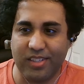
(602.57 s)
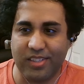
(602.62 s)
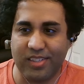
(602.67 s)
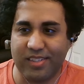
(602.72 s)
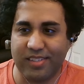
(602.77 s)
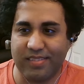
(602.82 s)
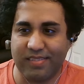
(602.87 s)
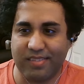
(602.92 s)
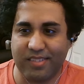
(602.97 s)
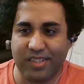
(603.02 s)

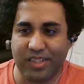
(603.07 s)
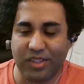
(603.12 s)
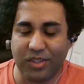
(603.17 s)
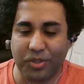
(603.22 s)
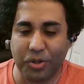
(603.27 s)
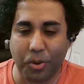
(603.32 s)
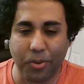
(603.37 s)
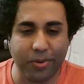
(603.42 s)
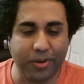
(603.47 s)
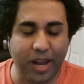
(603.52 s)
still
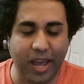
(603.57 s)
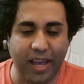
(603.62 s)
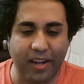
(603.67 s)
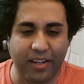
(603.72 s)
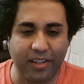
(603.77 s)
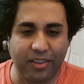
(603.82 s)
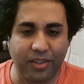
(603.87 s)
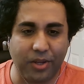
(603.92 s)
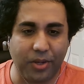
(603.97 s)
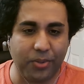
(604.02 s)
going at
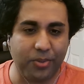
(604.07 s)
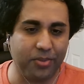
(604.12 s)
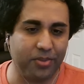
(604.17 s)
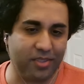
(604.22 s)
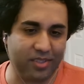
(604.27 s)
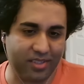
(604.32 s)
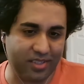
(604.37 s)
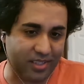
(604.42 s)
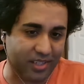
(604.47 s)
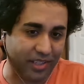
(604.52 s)
it though,
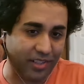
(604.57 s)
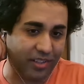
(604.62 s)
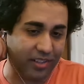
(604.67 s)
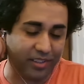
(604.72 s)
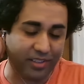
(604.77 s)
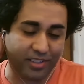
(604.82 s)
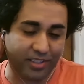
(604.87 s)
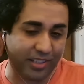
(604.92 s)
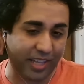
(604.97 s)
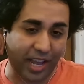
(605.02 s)
still
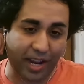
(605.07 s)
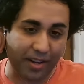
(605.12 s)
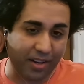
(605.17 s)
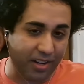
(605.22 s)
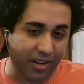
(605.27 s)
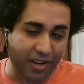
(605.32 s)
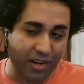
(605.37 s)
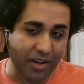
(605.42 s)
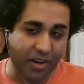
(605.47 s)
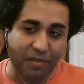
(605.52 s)
into that
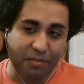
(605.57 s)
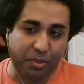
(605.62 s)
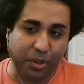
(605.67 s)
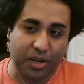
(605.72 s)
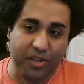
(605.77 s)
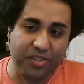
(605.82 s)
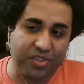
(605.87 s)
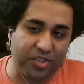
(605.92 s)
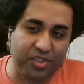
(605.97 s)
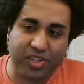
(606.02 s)

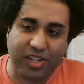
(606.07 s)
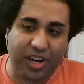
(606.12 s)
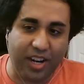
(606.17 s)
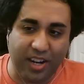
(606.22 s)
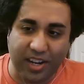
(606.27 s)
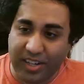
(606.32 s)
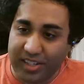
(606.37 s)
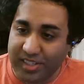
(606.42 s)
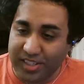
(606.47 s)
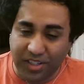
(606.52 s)

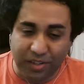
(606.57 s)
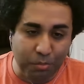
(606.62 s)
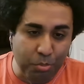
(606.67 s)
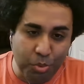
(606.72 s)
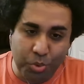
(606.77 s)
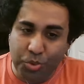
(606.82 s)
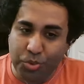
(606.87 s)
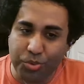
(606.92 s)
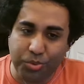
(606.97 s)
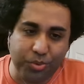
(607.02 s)
prancercising
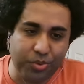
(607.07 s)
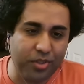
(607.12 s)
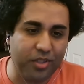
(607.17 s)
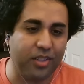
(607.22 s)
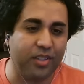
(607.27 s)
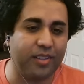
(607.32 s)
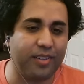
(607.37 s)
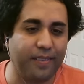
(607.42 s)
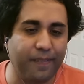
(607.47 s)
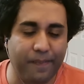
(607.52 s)

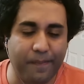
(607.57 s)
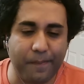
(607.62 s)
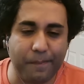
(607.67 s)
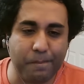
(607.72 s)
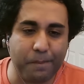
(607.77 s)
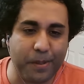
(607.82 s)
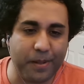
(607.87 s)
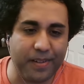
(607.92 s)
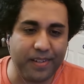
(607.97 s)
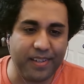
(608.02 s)
mood.
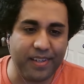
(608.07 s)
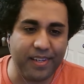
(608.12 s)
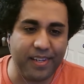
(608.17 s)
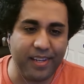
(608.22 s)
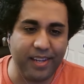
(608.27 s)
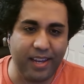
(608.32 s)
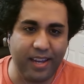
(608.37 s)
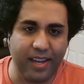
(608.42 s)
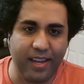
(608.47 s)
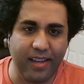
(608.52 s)
But
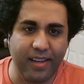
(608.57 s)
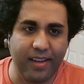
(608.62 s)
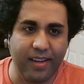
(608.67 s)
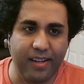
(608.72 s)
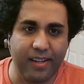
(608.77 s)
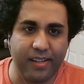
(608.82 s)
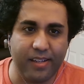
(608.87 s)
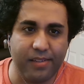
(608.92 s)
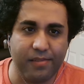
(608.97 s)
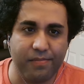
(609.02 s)

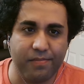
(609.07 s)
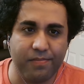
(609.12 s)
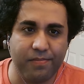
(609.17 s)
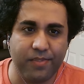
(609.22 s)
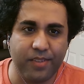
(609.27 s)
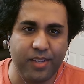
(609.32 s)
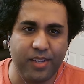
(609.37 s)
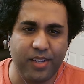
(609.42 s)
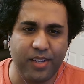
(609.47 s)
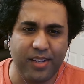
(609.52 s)
yeah,
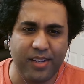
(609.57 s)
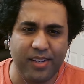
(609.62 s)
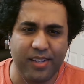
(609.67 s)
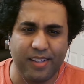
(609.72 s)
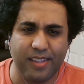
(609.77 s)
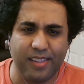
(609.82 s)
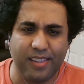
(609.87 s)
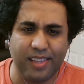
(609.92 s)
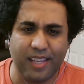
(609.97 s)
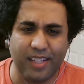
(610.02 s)

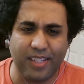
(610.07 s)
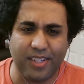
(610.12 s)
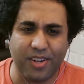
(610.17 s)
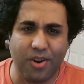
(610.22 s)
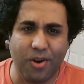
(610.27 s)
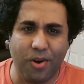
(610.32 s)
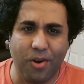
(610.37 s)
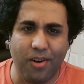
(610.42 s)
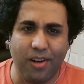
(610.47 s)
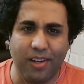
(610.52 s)
that's
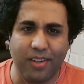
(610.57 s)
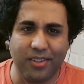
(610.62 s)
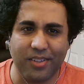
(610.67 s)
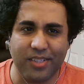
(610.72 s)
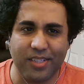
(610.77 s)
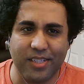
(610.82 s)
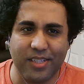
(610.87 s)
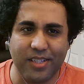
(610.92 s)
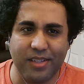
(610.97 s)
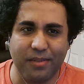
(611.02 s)
all I could
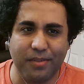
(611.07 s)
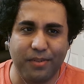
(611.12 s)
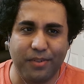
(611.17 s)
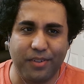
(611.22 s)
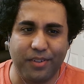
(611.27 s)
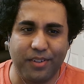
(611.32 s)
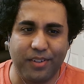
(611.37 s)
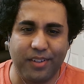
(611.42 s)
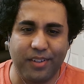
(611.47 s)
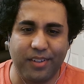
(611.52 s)
see of
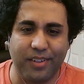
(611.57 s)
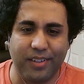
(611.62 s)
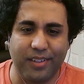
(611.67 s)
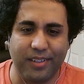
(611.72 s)
her.